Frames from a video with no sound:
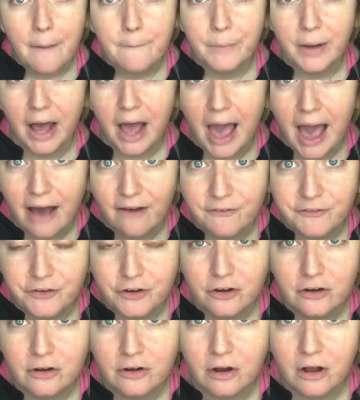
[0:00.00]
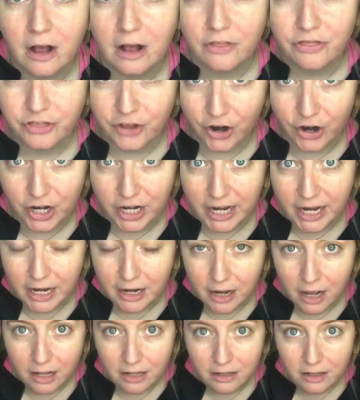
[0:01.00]
But after 30,
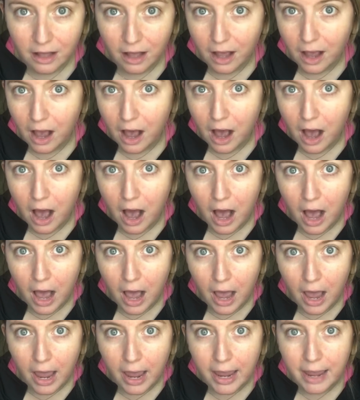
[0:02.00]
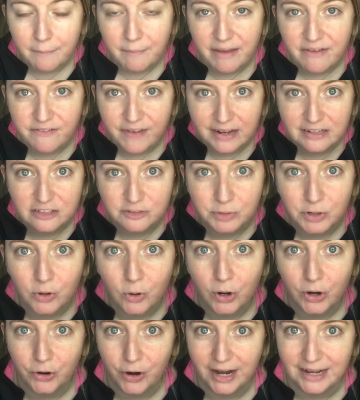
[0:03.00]
my face has been
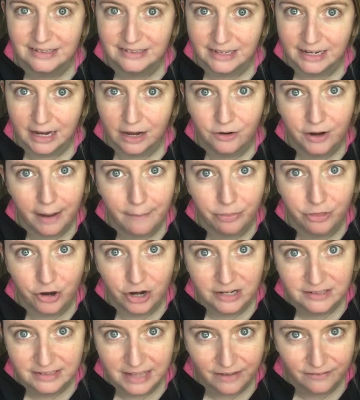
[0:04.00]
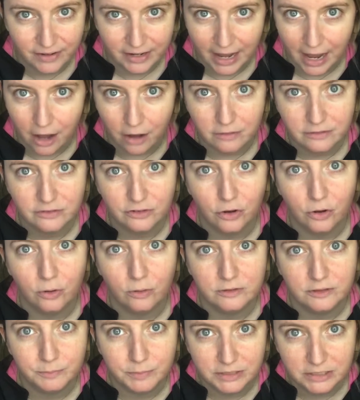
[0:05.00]
going crazy. Okay, I'm 37 now,
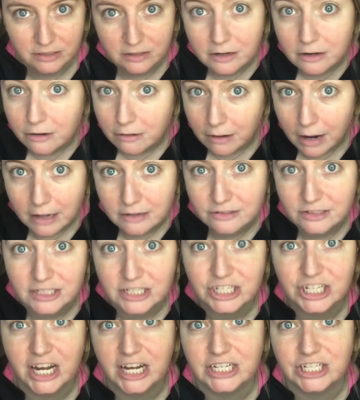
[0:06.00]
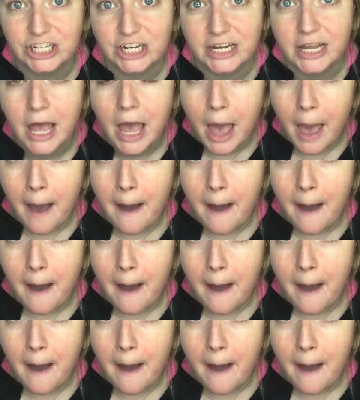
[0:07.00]
so it's been gradually changing.